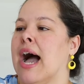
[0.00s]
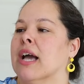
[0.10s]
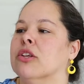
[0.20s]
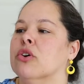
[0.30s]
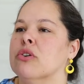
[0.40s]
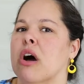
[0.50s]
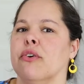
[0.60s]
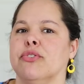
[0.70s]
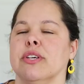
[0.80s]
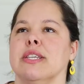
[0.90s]
I don't
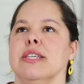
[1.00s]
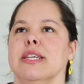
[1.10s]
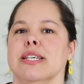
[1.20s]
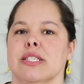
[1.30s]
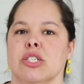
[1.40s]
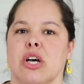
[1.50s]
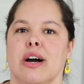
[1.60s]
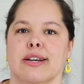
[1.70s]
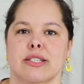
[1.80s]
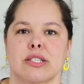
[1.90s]
often knit
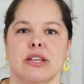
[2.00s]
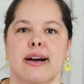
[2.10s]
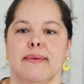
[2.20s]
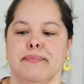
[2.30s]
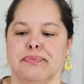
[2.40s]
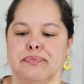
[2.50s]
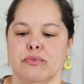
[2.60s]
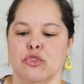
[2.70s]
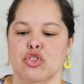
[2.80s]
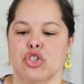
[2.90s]
socks um,
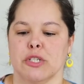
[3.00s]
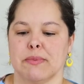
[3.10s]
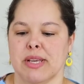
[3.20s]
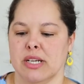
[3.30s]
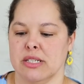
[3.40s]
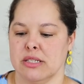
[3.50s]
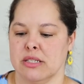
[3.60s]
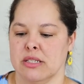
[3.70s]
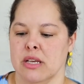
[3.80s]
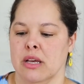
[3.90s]
just
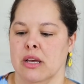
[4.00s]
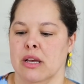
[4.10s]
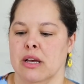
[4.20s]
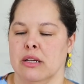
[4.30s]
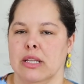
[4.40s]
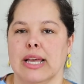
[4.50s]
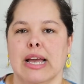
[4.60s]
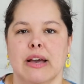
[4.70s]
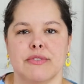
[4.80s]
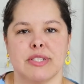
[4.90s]
because like
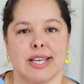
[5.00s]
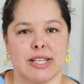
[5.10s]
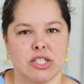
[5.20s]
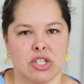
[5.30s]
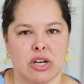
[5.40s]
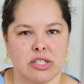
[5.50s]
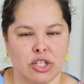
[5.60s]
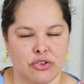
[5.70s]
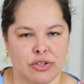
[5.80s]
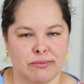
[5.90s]
I have second sock
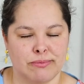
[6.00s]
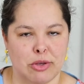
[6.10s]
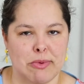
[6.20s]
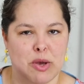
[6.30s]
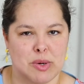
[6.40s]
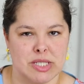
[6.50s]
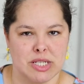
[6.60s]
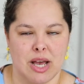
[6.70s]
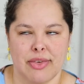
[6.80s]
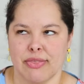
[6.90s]
syndrome. You make one
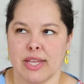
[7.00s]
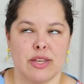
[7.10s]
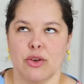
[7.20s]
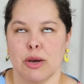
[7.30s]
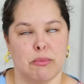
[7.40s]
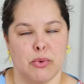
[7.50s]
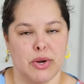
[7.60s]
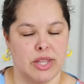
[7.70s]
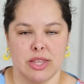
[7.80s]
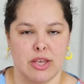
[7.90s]
sock and then you get
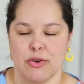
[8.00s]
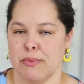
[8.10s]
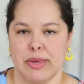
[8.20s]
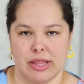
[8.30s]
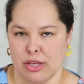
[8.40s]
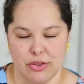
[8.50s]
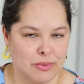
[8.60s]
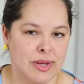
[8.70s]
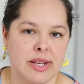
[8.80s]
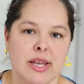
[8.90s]
bored and then you don't make the
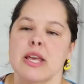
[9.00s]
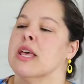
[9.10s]
other one.